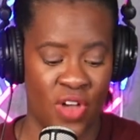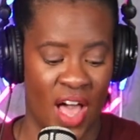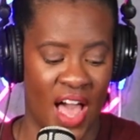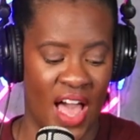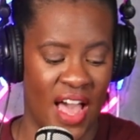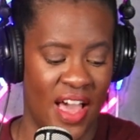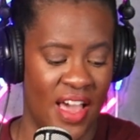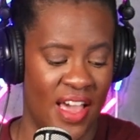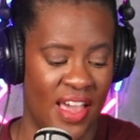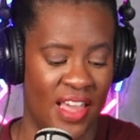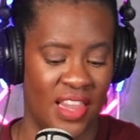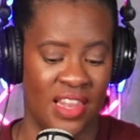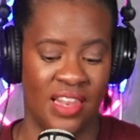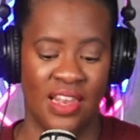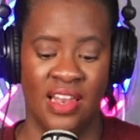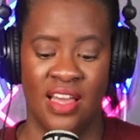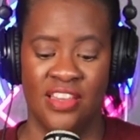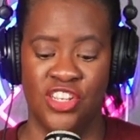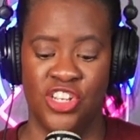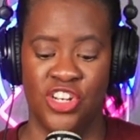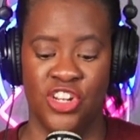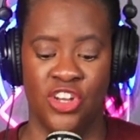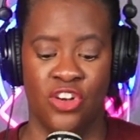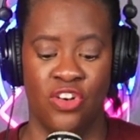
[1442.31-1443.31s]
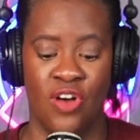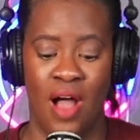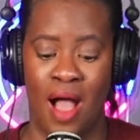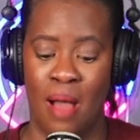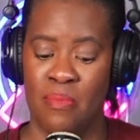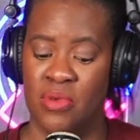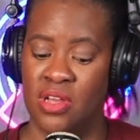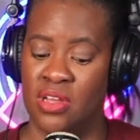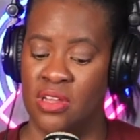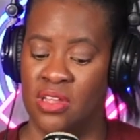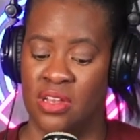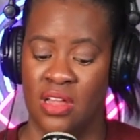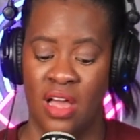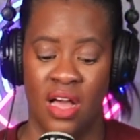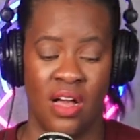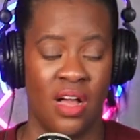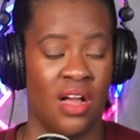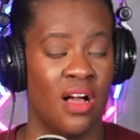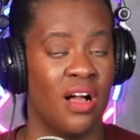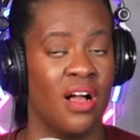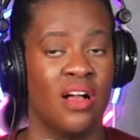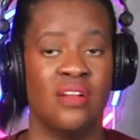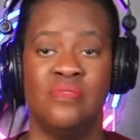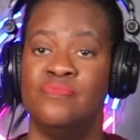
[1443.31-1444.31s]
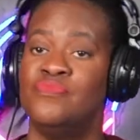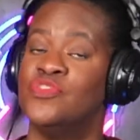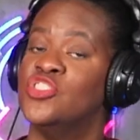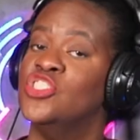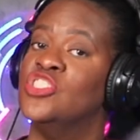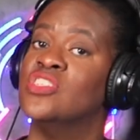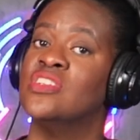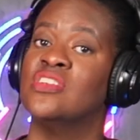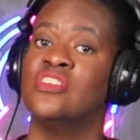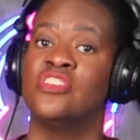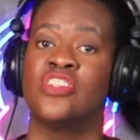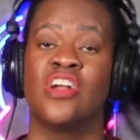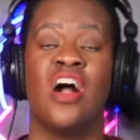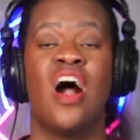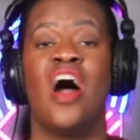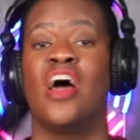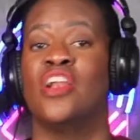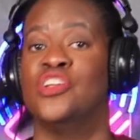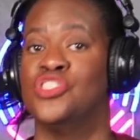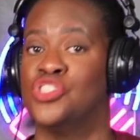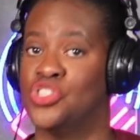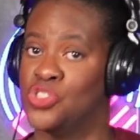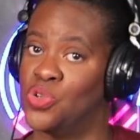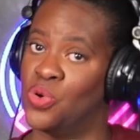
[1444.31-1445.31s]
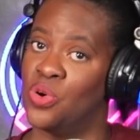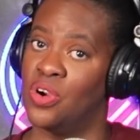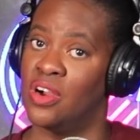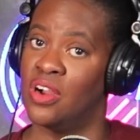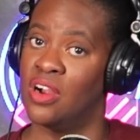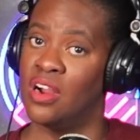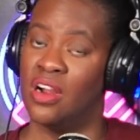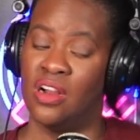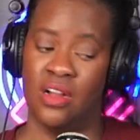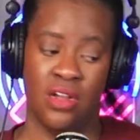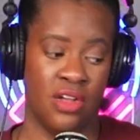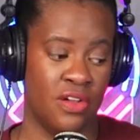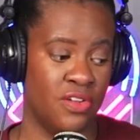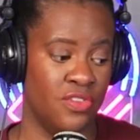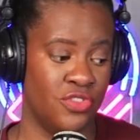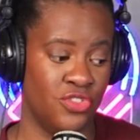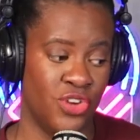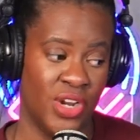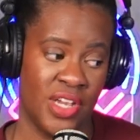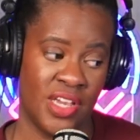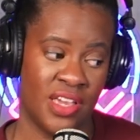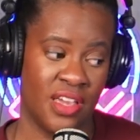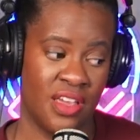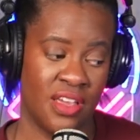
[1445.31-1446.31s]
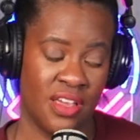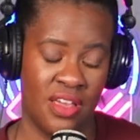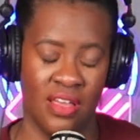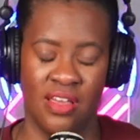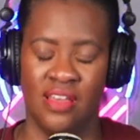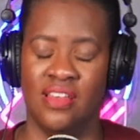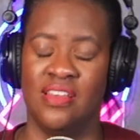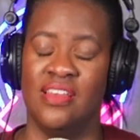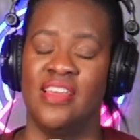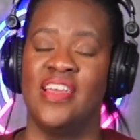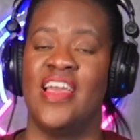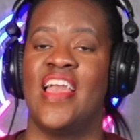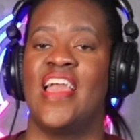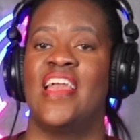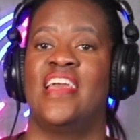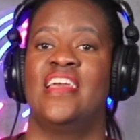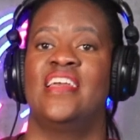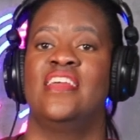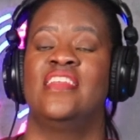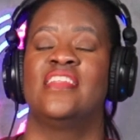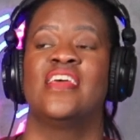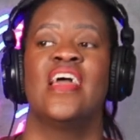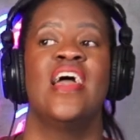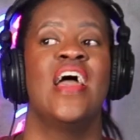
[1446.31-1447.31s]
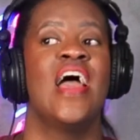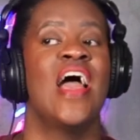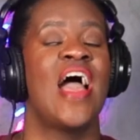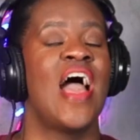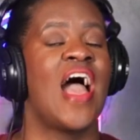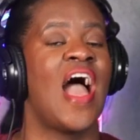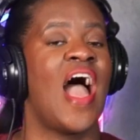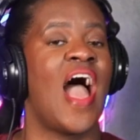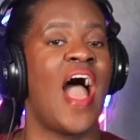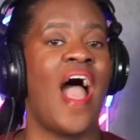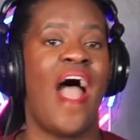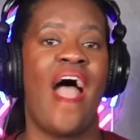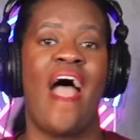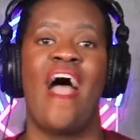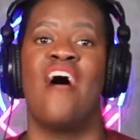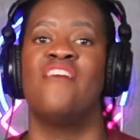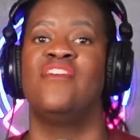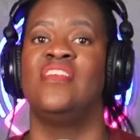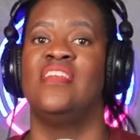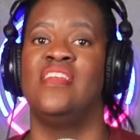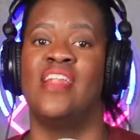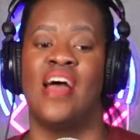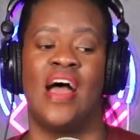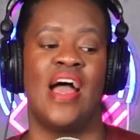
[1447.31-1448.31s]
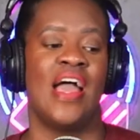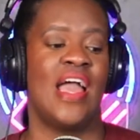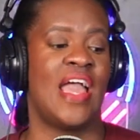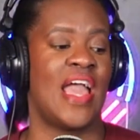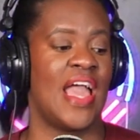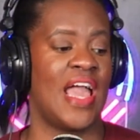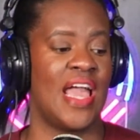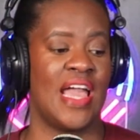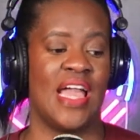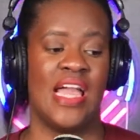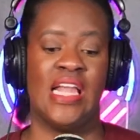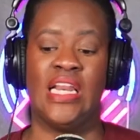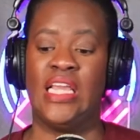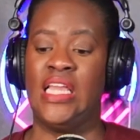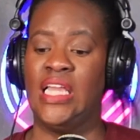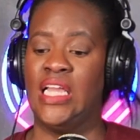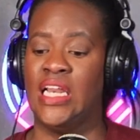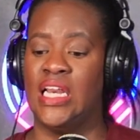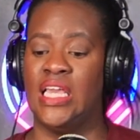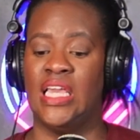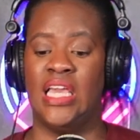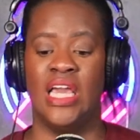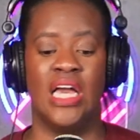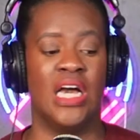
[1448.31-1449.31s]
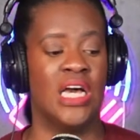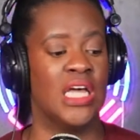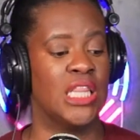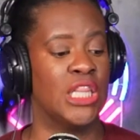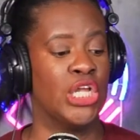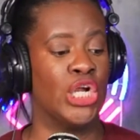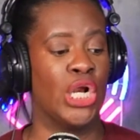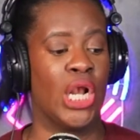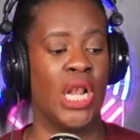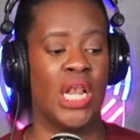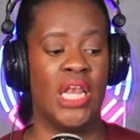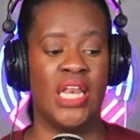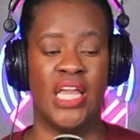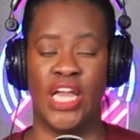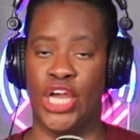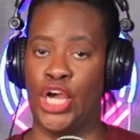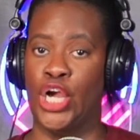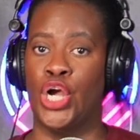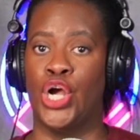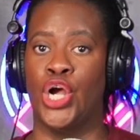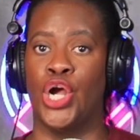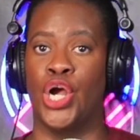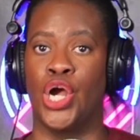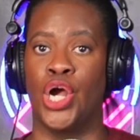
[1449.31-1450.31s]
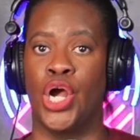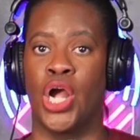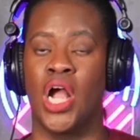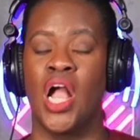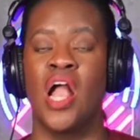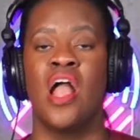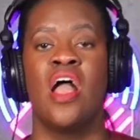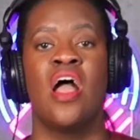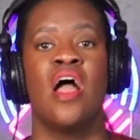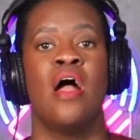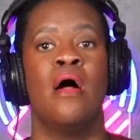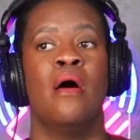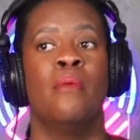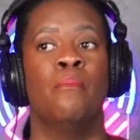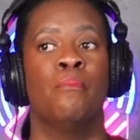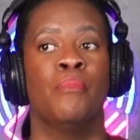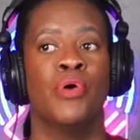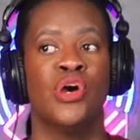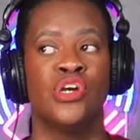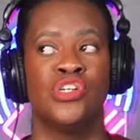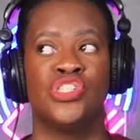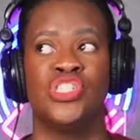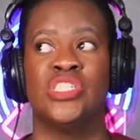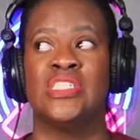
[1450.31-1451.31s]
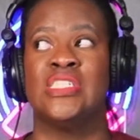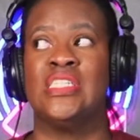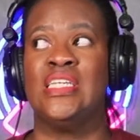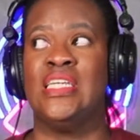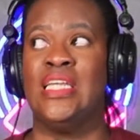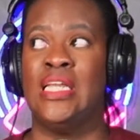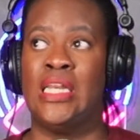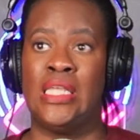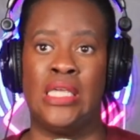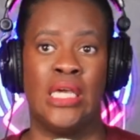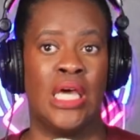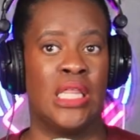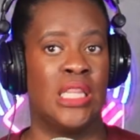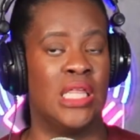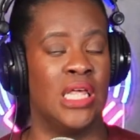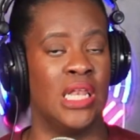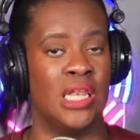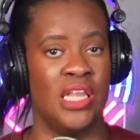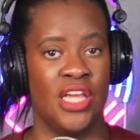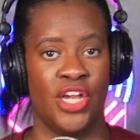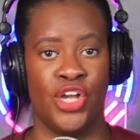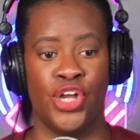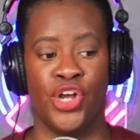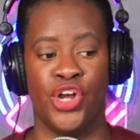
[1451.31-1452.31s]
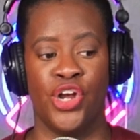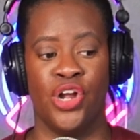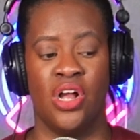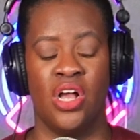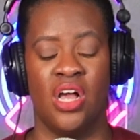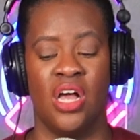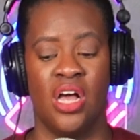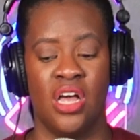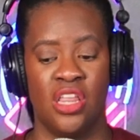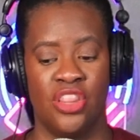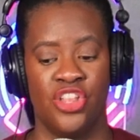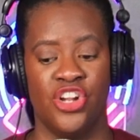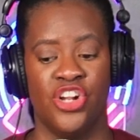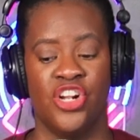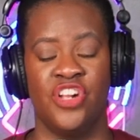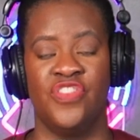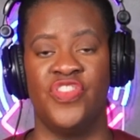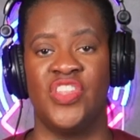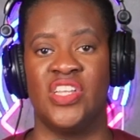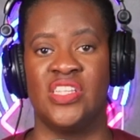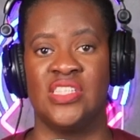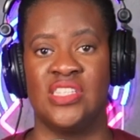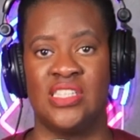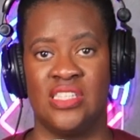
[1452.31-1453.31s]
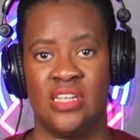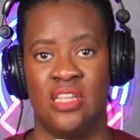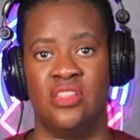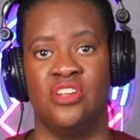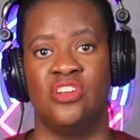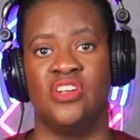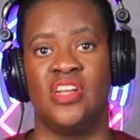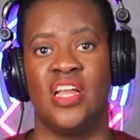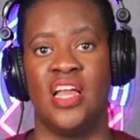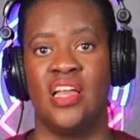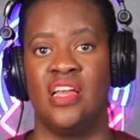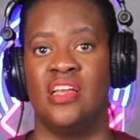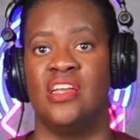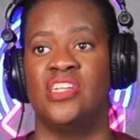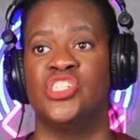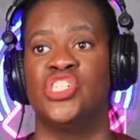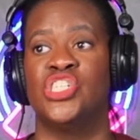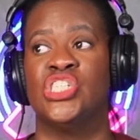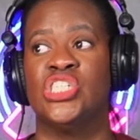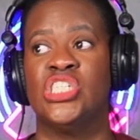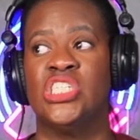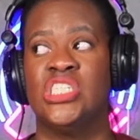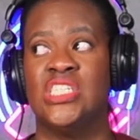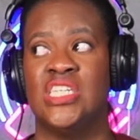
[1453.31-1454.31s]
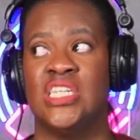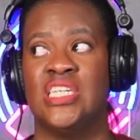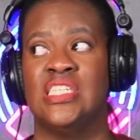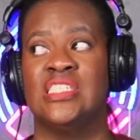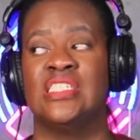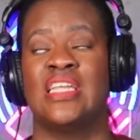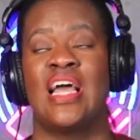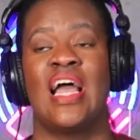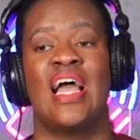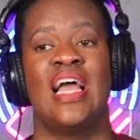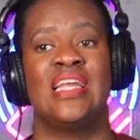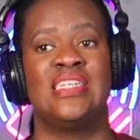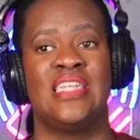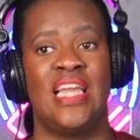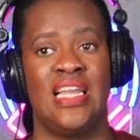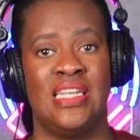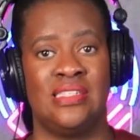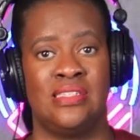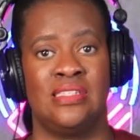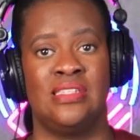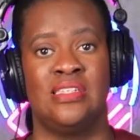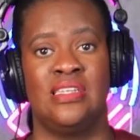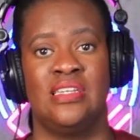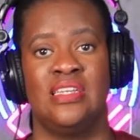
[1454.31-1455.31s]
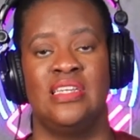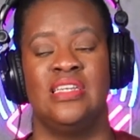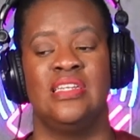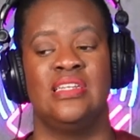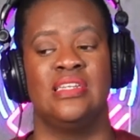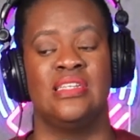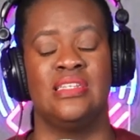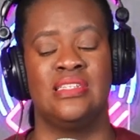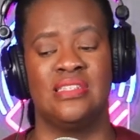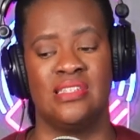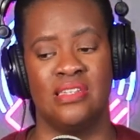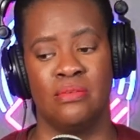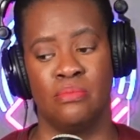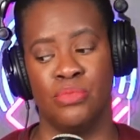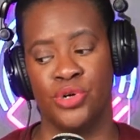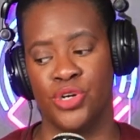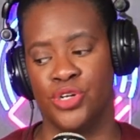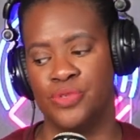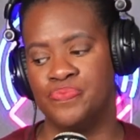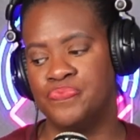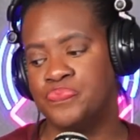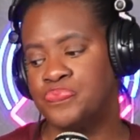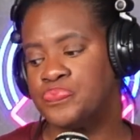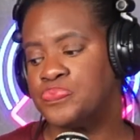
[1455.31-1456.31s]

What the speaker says: I'm a connoisseur of drinking and I have not had any other liquor, purchased any other liquor other than Southern Edge since I tasted it in December.